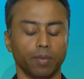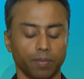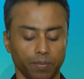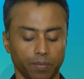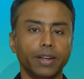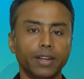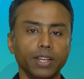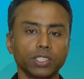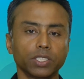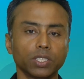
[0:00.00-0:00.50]

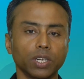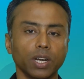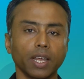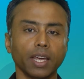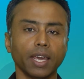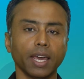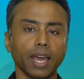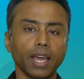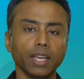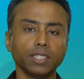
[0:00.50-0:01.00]

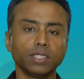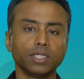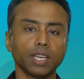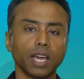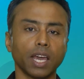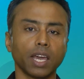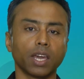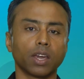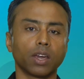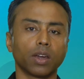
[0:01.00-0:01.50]
Additionally,
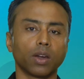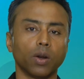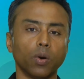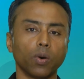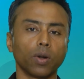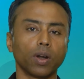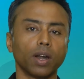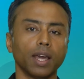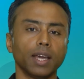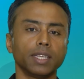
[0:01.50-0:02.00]
ACI
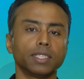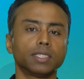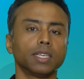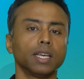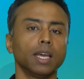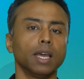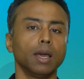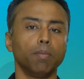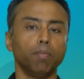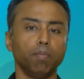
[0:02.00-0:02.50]

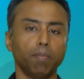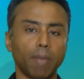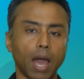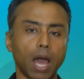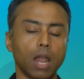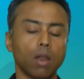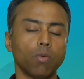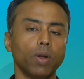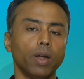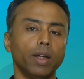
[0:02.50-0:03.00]
correlates
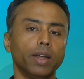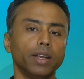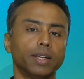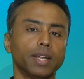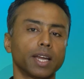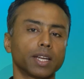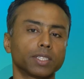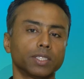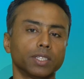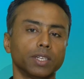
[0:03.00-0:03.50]
malware
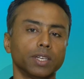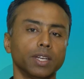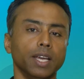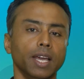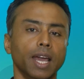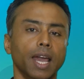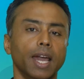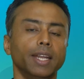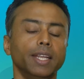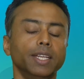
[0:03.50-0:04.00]
detection
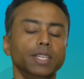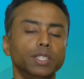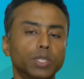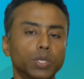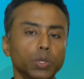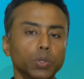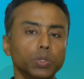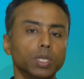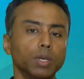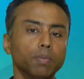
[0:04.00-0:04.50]
and
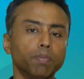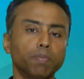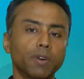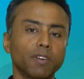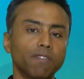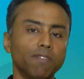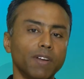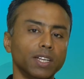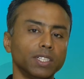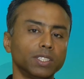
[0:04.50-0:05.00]
intrusion
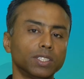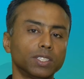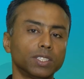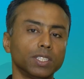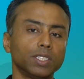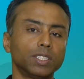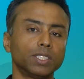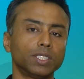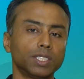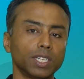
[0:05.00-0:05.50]

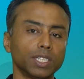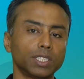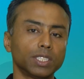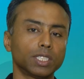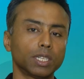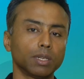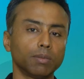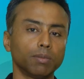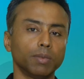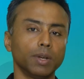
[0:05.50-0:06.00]
prevention
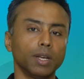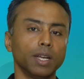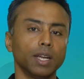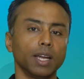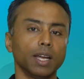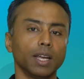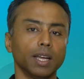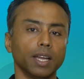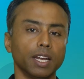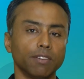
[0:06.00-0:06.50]
system
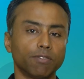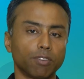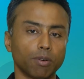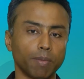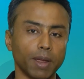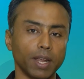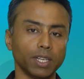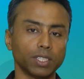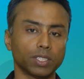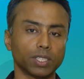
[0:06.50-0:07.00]

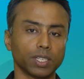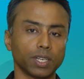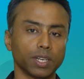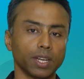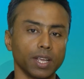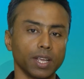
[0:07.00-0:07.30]
information